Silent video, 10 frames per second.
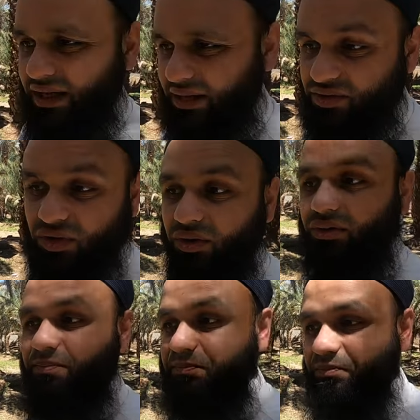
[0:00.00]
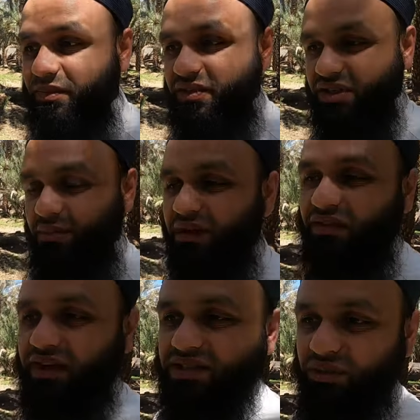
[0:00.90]
Uh, so
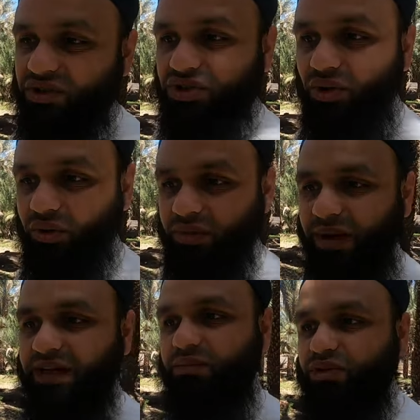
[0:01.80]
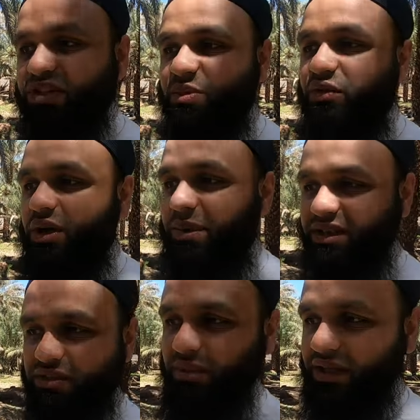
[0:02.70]
Salman Farsi was told by the priest before he
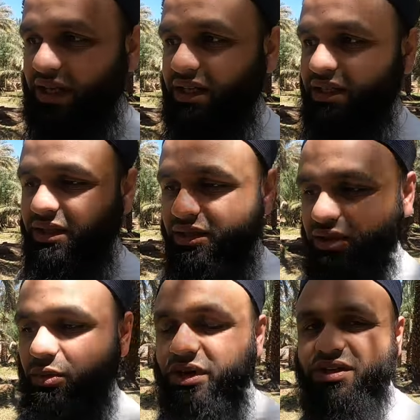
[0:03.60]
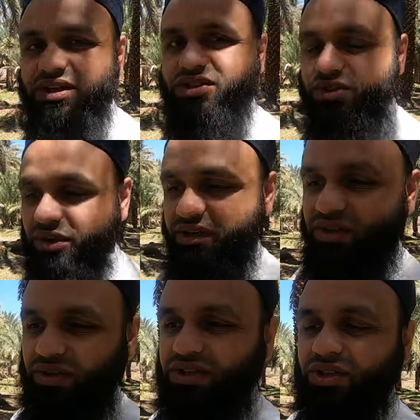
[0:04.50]
passed away that you what you need to do
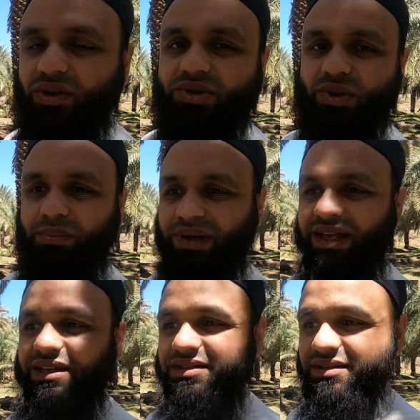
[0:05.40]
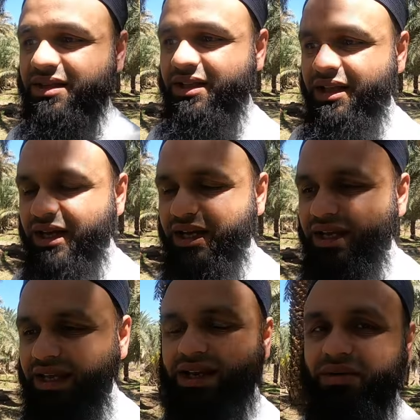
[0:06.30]
is you need to go to a place
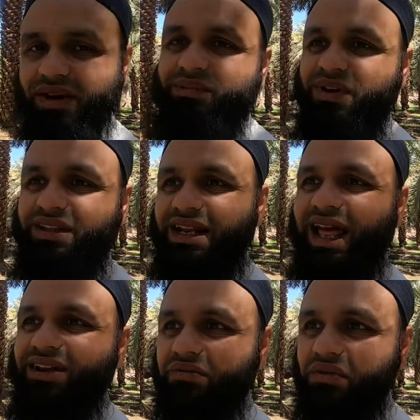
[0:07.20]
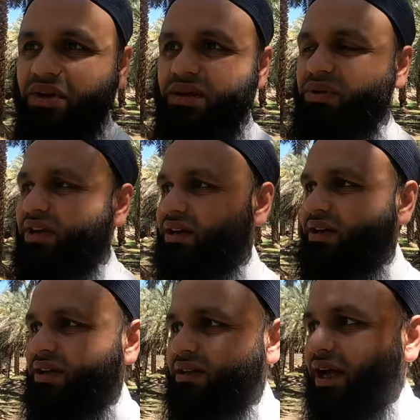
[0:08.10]
uh, in Arabia, the land of Arabia.
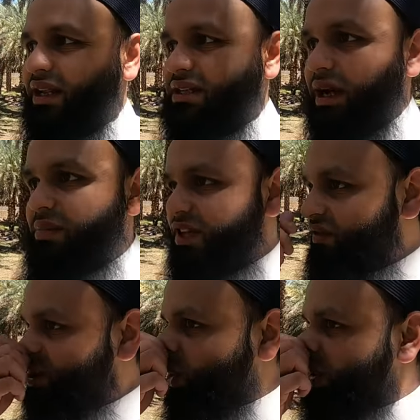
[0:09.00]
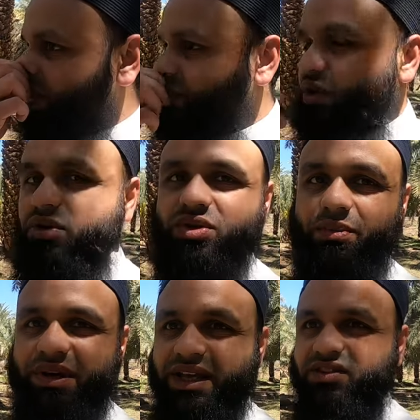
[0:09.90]
And I believe he told him to go to
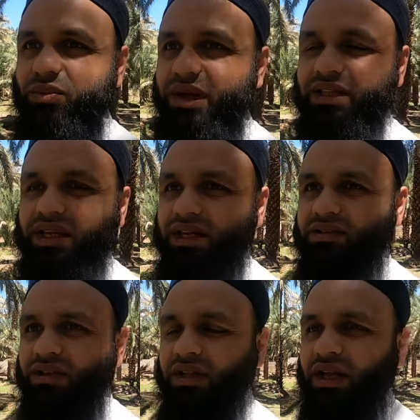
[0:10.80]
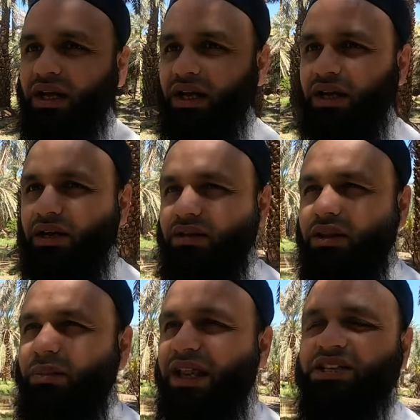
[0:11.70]
a place where there's uh,
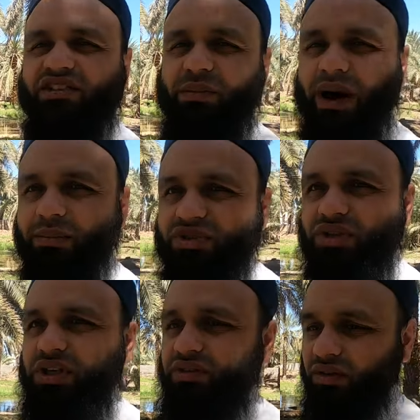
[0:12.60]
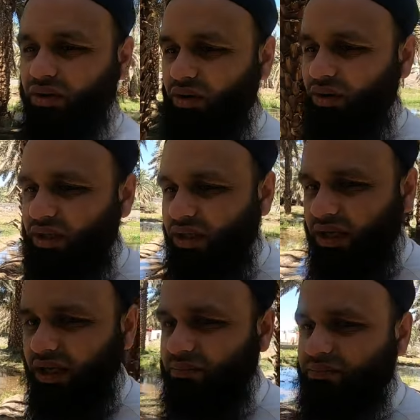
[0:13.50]
the place of palm trees or
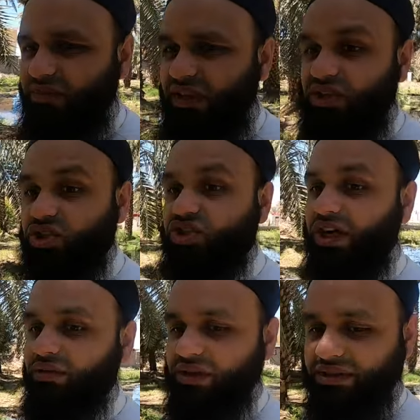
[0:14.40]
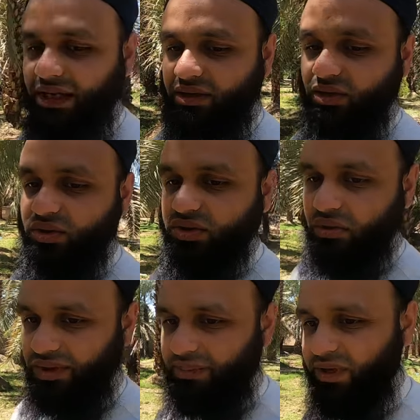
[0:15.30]
um, he just generally said go to
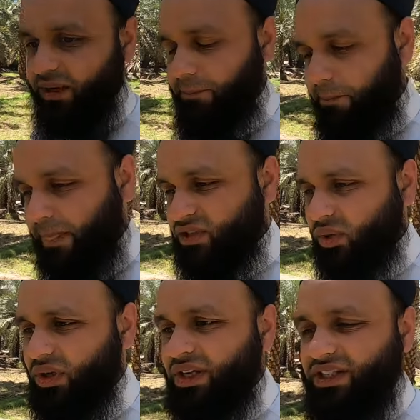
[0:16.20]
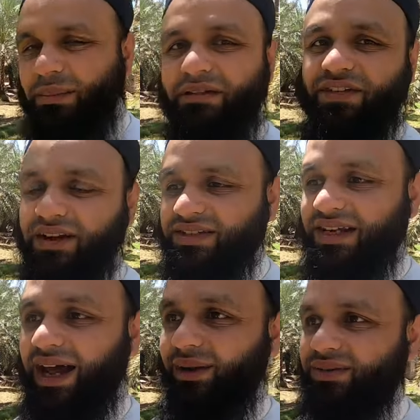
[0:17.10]
Arabia. So Salman
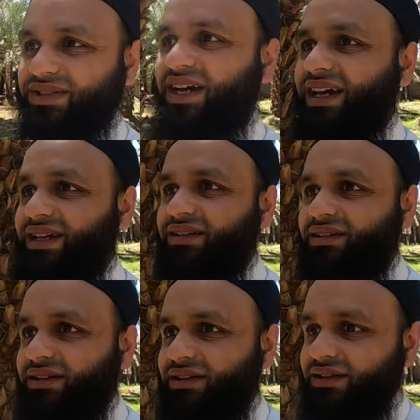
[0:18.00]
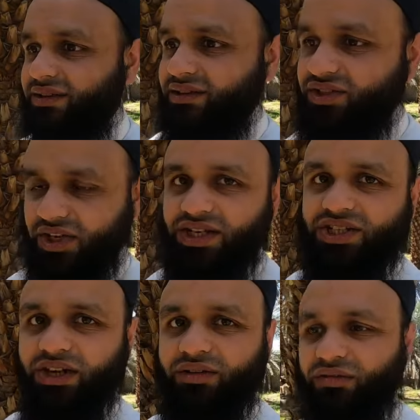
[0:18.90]
Farsi now started
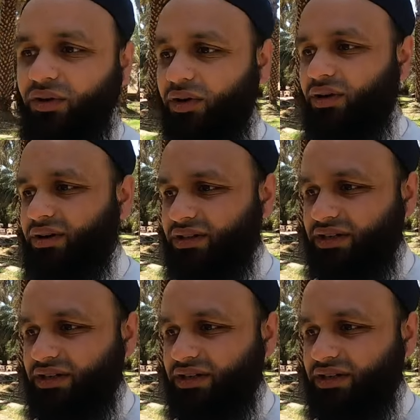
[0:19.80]
searching for